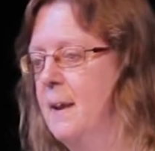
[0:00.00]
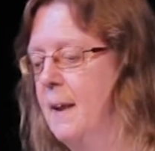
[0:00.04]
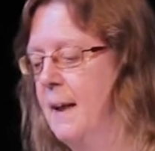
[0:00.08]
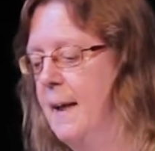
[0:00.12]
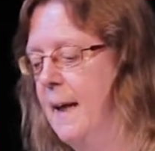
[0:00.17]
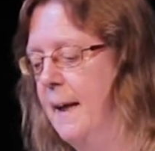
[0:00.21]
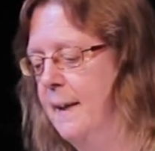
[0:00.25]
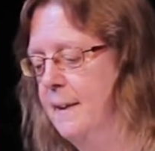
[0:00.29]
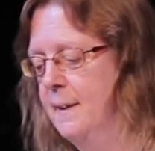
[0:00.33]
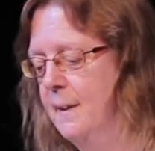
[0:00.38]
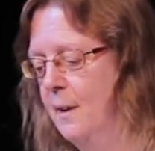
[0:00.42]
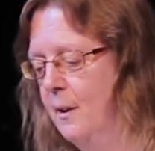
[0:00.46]

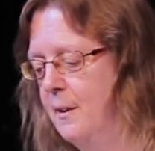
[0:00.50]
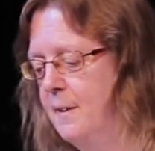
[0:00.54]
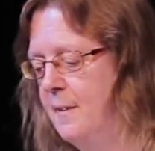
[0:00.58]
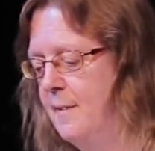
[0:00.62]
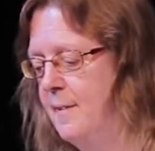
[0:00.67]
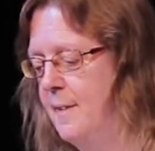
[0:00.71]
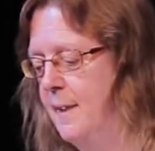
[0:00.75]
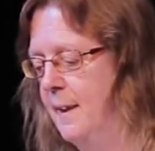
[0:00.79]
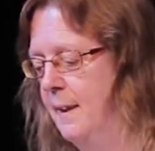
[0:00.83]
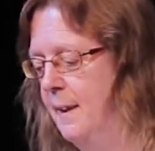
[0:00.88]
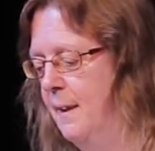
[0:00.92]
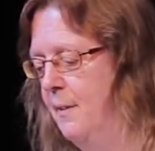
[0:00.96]
cannot
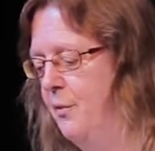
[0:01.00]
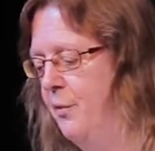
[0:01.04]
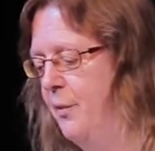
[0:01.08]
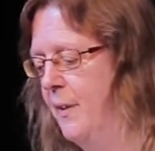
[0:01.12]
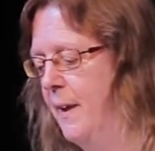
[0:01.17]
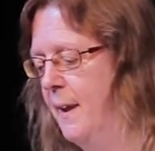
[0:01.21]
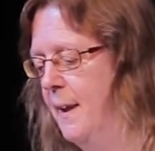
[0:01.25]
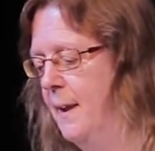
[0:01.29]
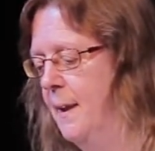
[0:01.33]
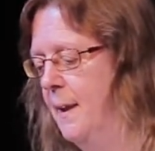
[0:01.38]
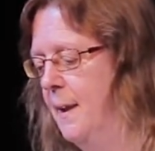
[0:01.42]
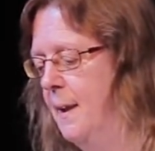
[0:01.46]

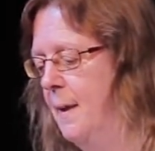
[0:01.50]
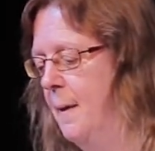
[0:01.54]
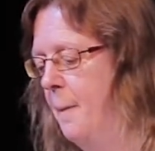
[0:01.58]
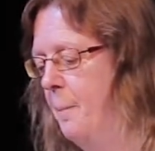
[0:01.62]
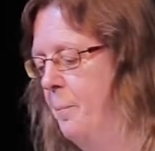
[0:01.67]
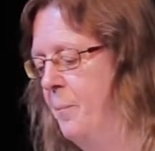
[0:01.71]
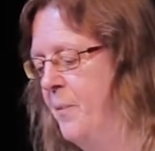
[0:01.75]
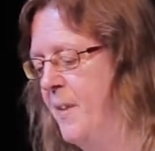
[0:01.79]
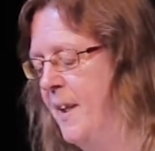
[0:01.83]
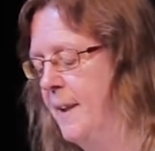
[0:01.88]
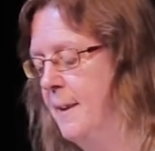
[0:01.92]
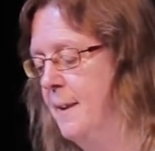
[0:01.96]
signify
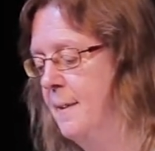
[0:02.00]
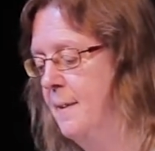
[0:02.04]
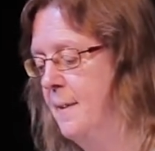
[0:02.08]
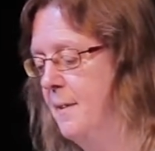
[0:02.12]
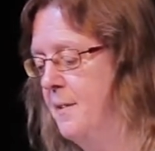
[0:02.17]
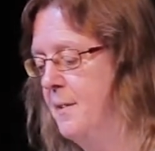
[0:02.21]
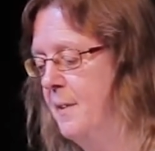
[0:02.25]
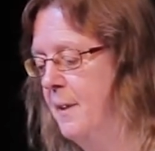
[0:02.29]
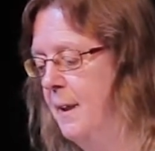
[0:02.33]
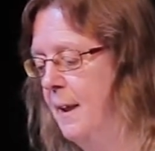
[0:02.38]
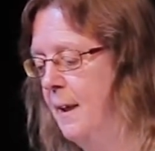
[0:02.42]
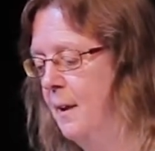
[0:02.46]
that it
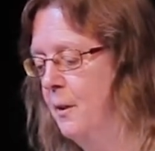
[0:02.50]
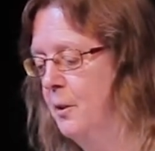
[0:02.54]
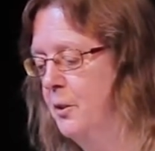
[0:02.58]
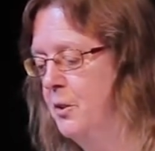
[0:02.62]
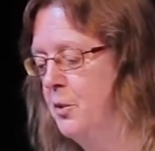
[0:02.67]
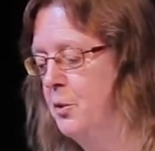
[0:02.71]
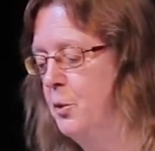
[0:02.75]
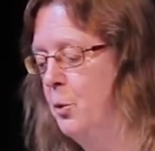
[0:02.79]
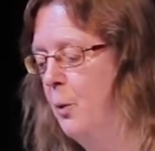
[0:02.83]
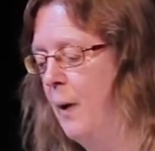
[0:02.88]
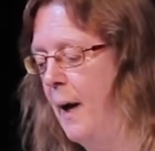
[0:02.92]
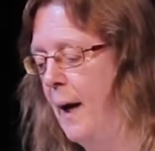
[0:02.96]
is allowed
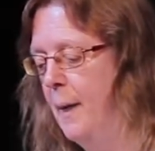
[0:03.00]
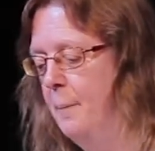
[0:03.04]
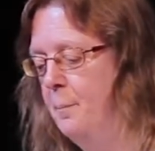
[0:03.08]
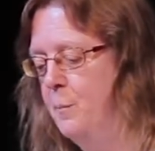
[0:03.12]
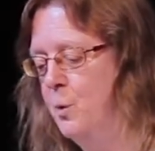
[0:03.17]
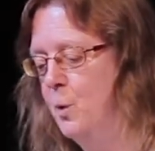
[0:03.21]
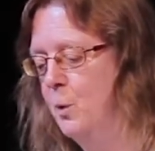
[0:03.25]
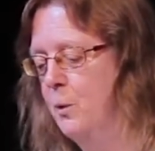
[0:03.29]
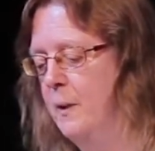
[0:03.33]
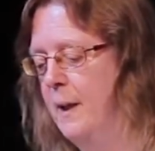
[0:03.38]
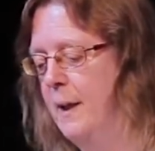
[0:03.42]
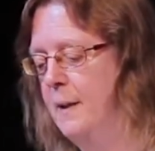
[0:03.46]
to
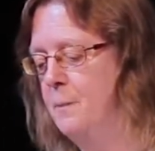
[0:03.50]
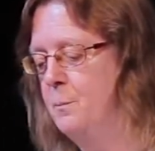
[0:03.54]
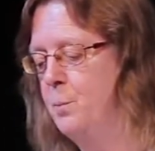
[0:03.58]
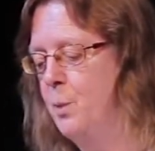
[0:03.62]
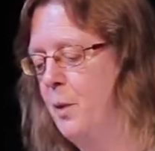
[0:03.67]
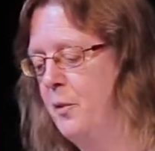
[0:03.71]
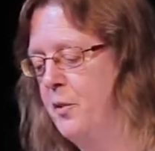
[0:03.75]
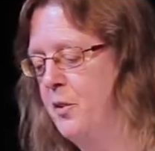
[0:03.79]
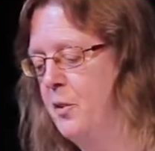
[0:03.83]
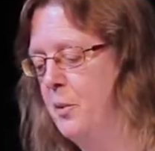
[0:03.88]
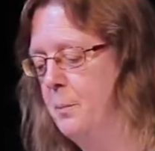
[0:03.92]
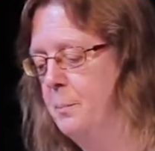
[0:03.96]
abrogate
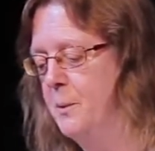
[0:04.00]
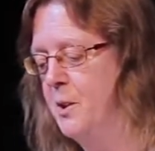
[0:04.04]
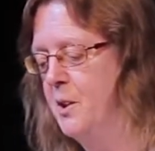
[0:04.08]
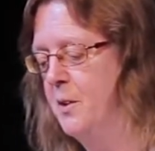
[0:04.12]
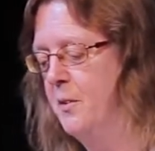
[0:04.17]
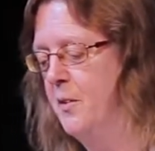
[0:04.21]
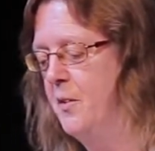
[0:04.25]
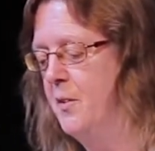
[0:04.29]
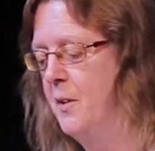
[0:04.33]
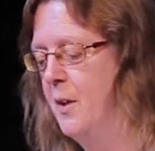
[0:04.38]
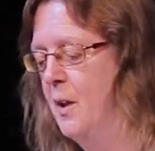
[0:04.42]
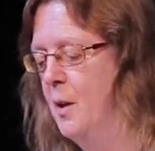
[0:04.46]

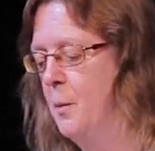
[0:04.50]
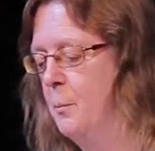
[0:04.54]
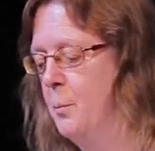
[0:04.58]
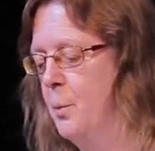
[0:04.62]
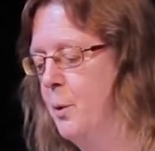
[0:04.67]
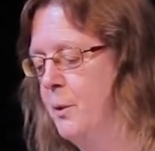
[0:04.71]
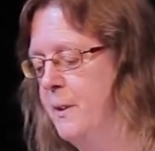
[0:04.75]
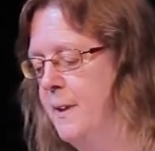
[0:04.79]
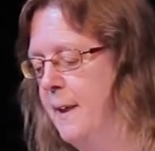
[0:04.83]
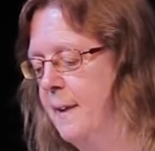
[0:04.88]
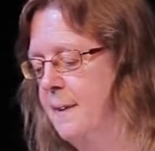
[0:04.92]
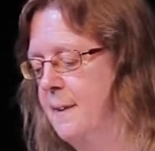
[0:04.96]
prescriptions
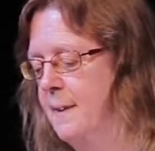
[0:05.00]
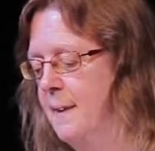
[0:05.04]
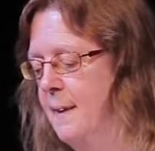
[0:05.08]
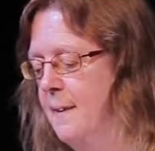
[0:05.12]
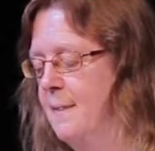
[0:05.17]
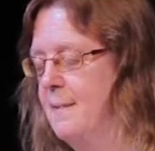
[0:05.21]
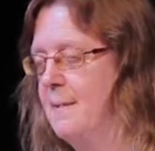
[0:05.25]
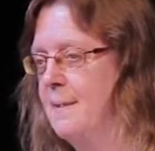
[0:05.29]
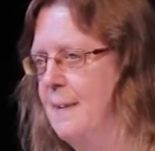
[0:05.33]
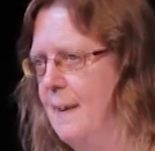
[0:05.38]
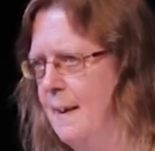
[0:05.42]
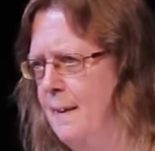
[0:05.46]
protecting
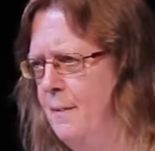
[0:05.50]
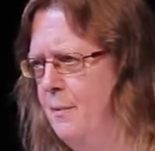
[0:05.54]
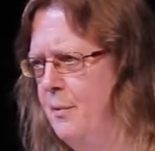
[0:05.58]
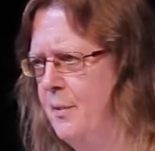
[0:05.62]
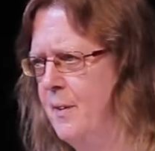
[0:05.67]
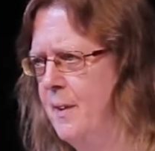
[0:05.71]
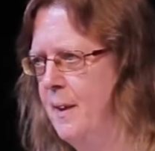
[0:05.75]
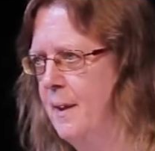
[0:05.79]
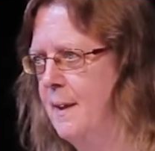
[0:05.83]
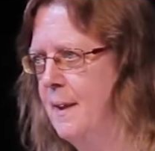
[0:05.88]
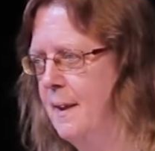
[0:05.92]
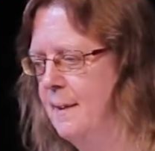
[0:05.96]

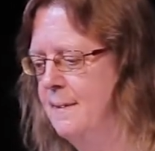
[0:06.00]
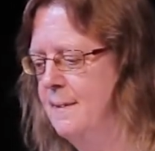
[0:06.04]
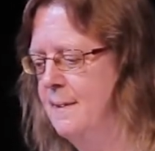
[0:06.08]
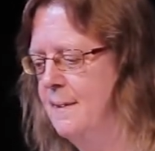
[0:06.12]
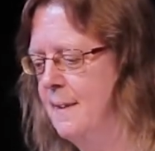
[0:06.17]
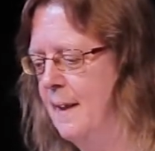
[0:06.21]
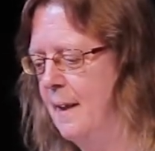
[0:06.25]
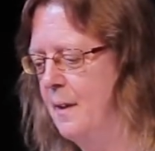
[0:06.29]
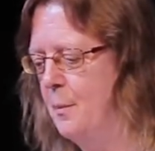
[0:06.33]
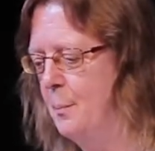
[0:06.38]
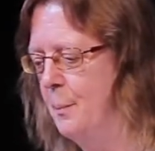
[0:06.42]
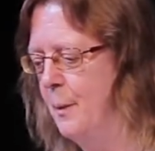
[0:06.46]
slaves
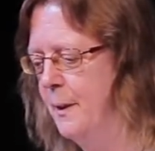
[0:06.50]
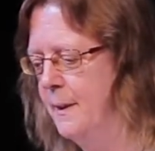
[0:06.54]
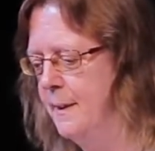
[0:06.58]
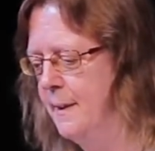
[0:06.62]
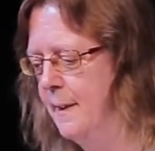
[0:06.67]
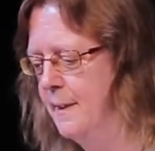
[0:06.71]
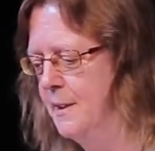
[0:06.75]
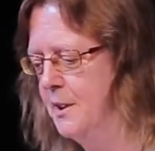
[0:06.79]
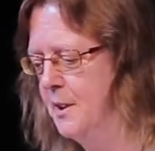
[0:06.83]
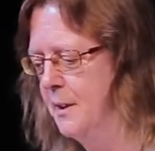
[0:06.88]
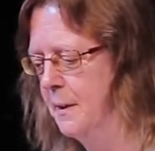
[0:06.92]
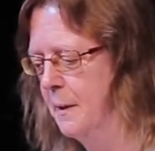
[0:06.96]
against
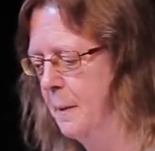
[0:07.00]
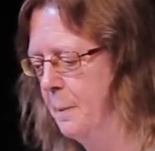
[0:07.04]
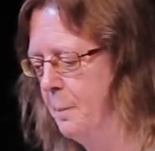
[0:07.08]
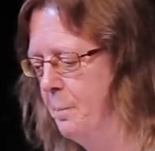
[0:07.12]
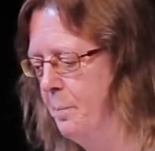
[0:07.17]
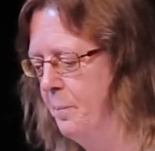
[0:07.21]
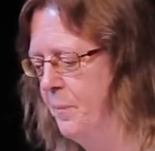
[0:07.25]
exploitation.